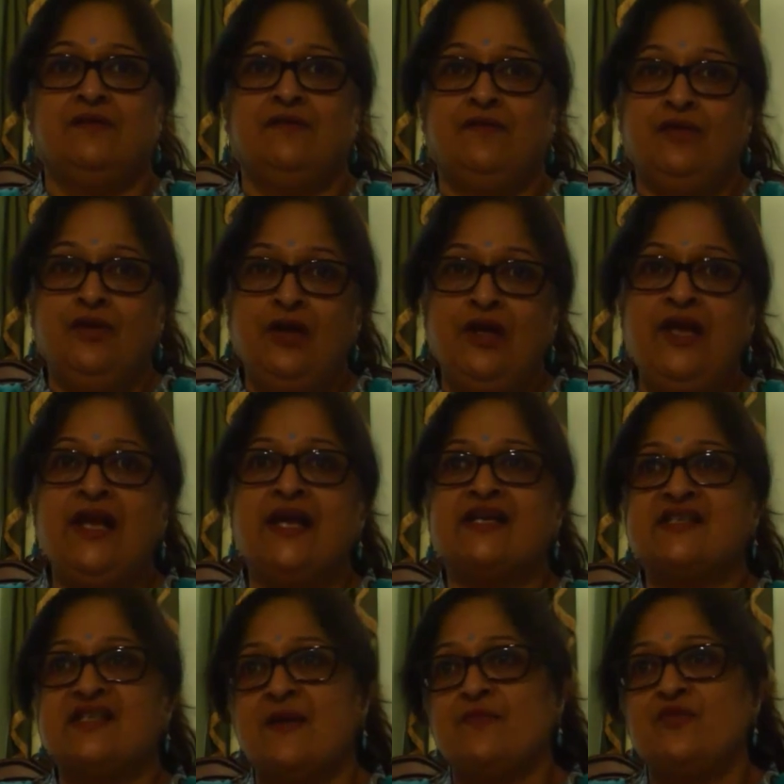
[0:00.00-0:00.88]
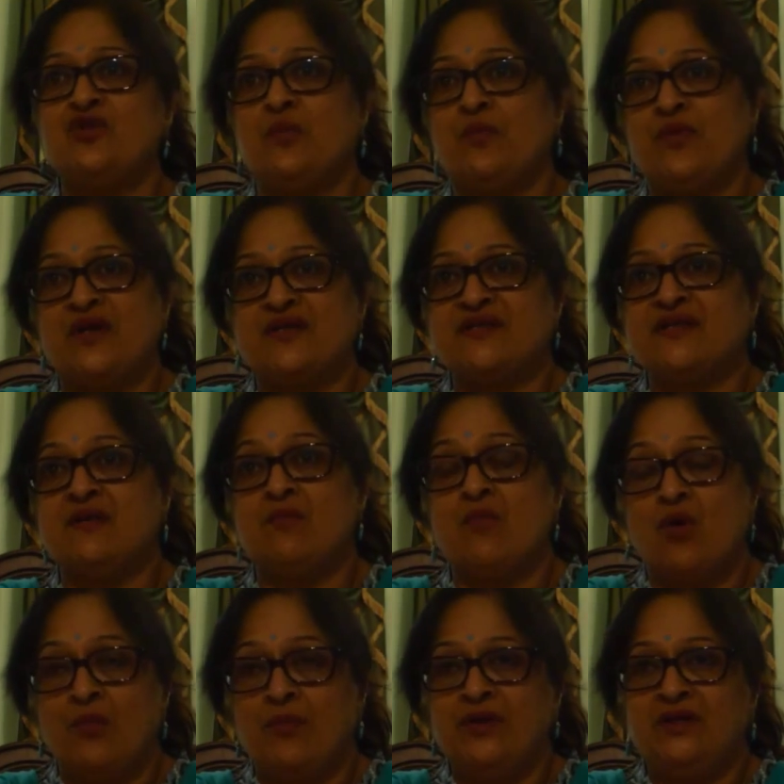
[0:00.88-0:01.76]
Fully accept your present
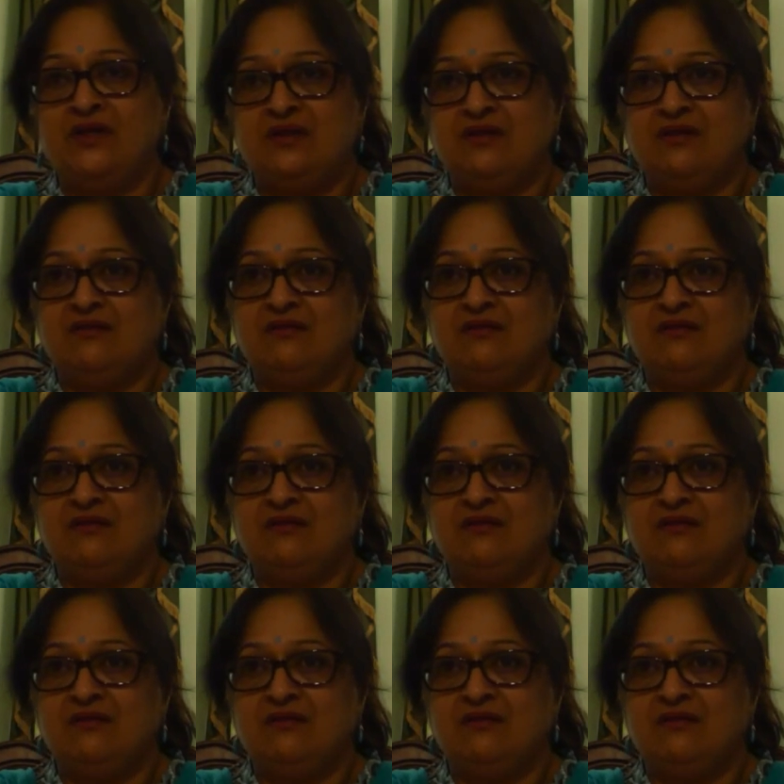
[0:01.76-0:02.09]
moment.